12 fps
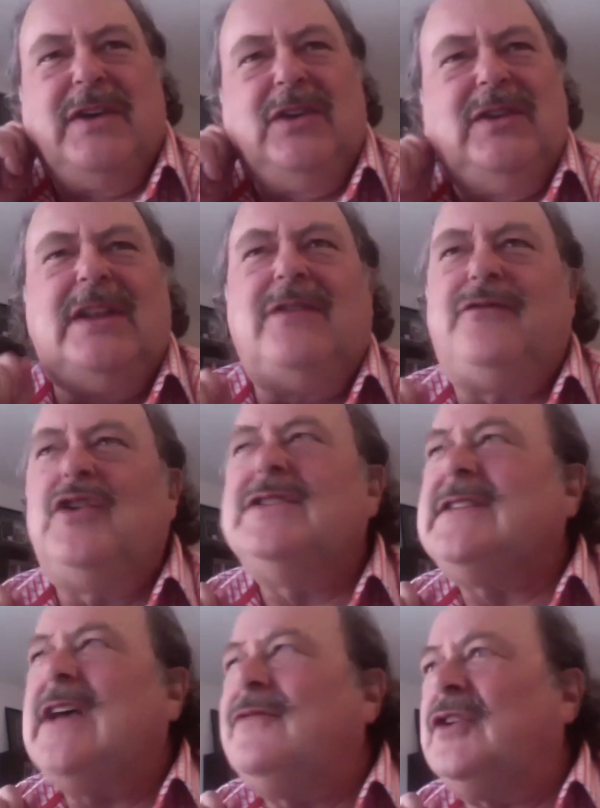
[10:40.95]
You need a
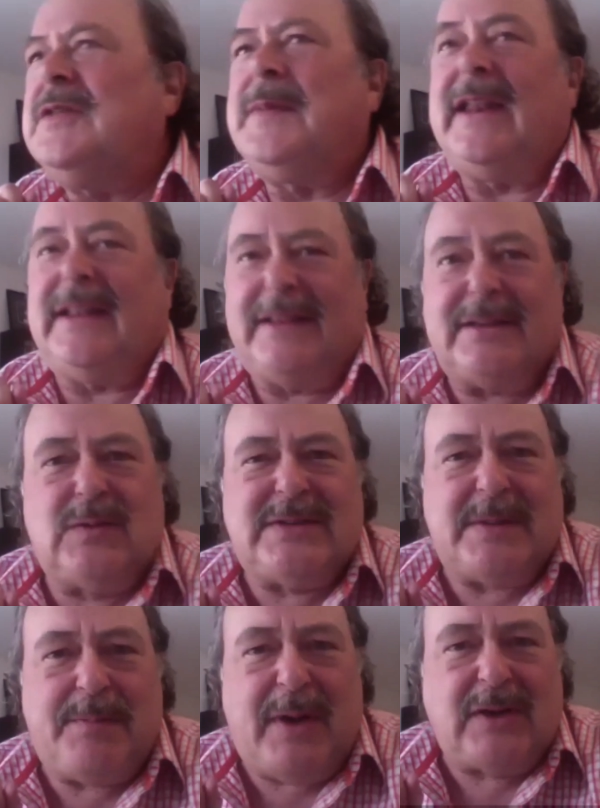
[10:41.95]
voiceover at the beginning." This
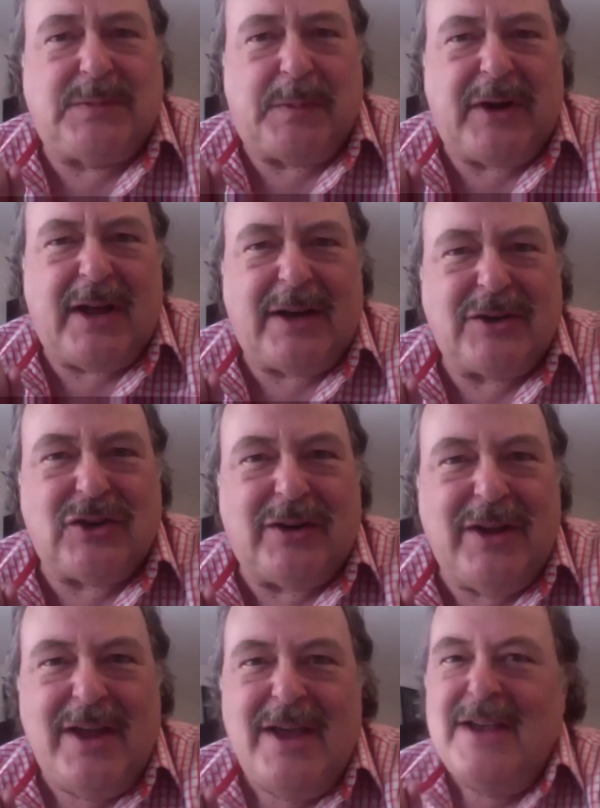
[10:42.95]
was in post production,
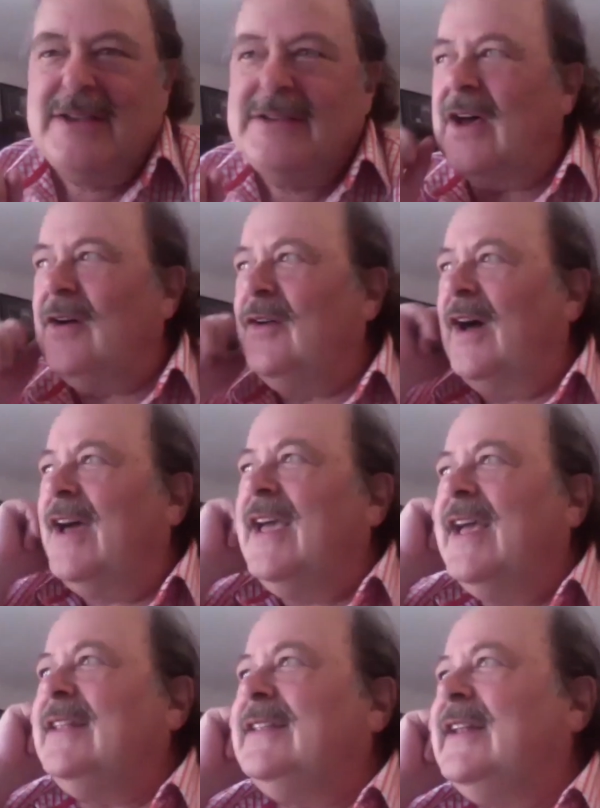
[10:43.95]
so I
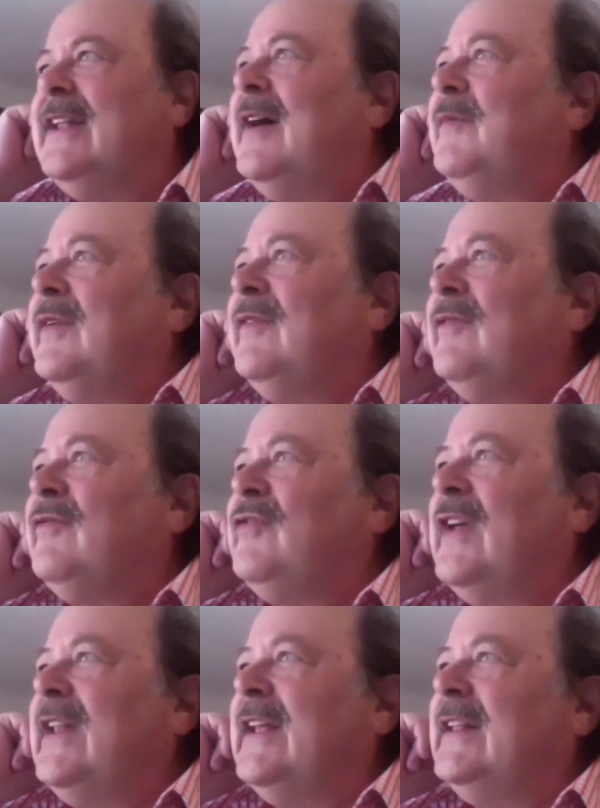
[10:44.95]
ended up
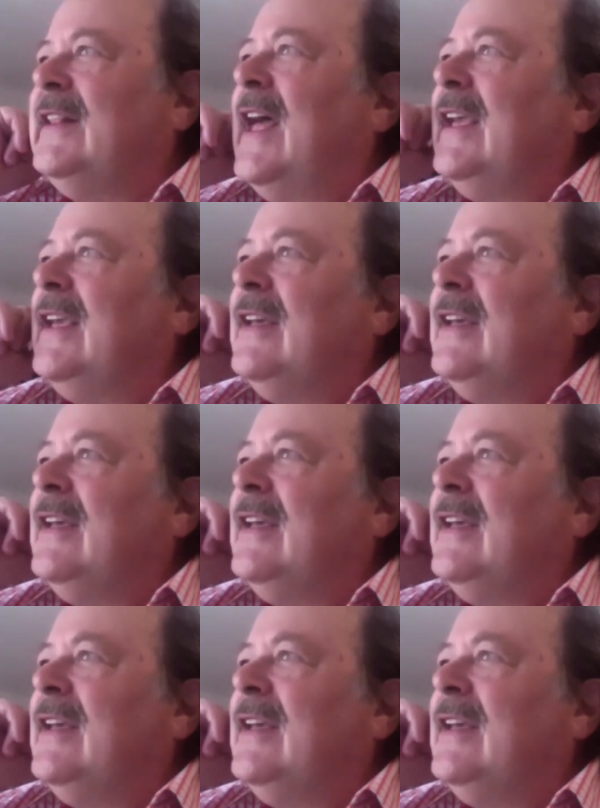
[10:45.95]
feeling like